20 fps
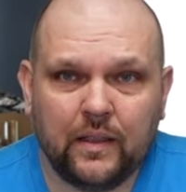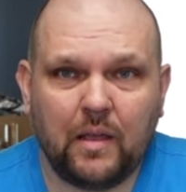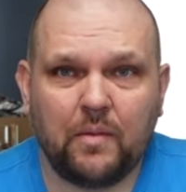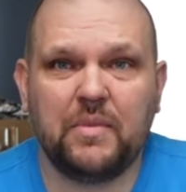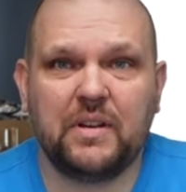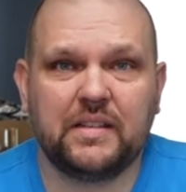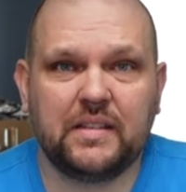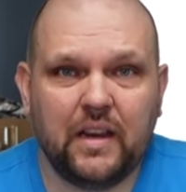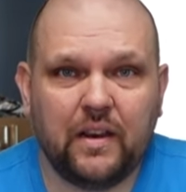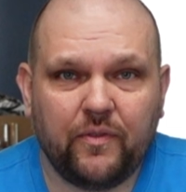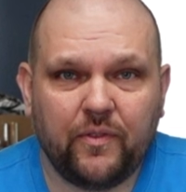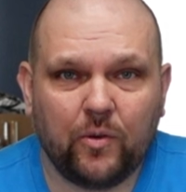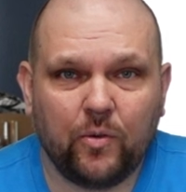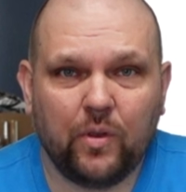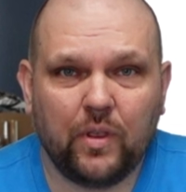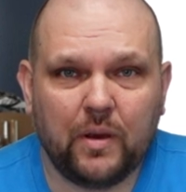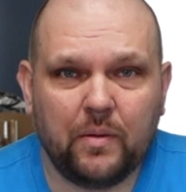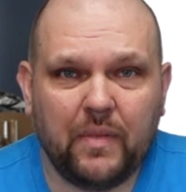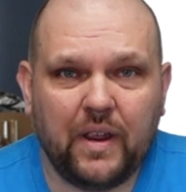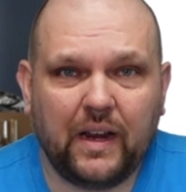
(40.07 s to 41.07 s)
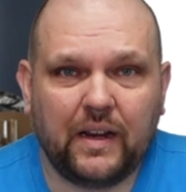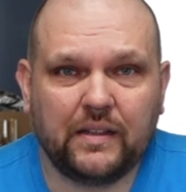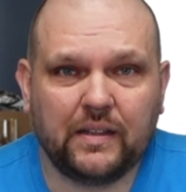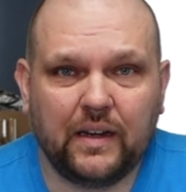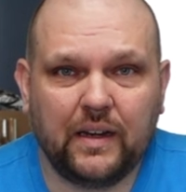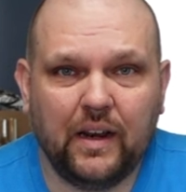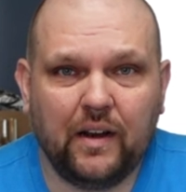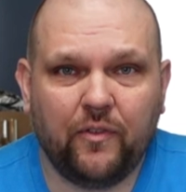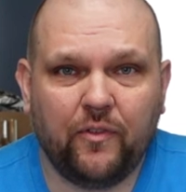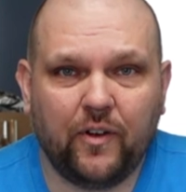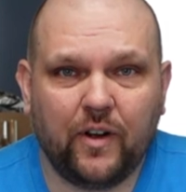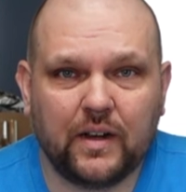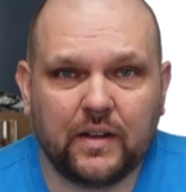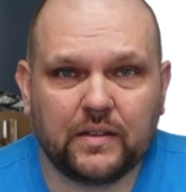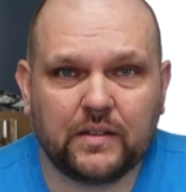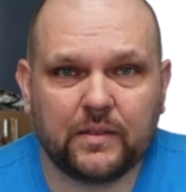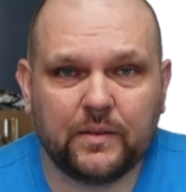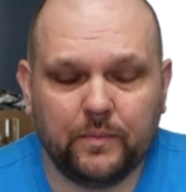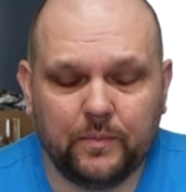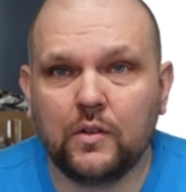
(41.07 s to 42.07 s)
Let me see if it really makes a
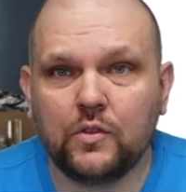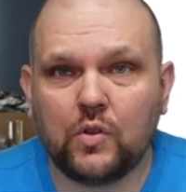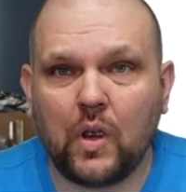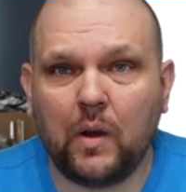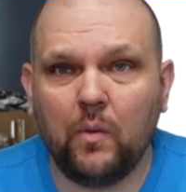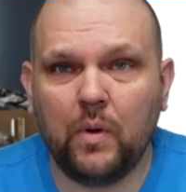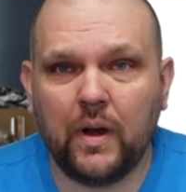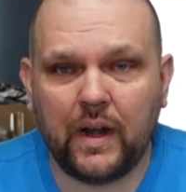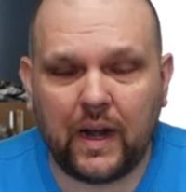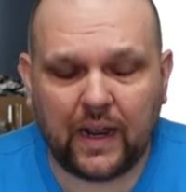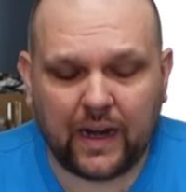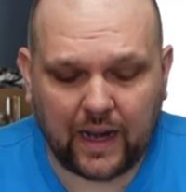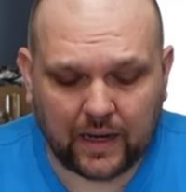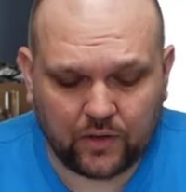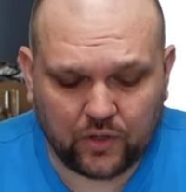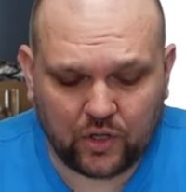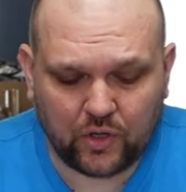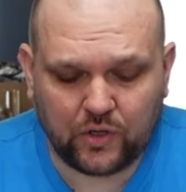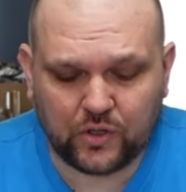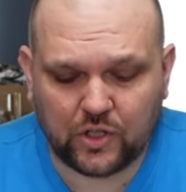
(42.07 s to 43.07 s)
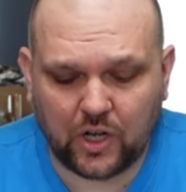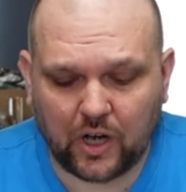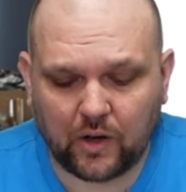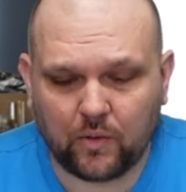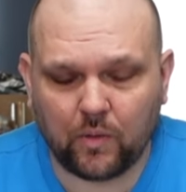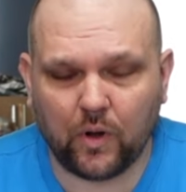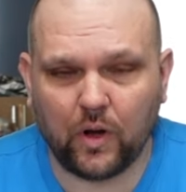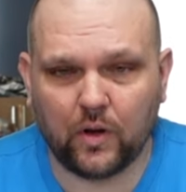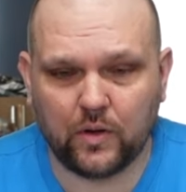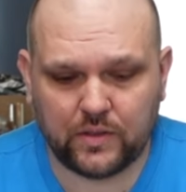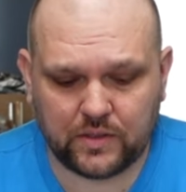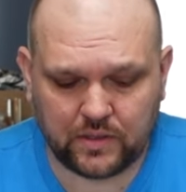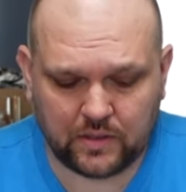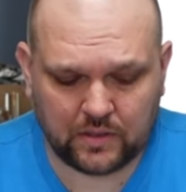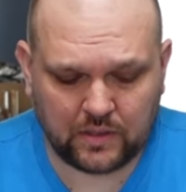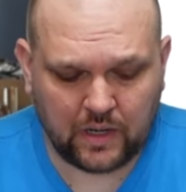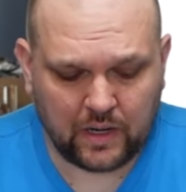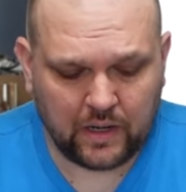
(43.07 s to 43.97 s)
difference. So I went and I got two chuck roasts.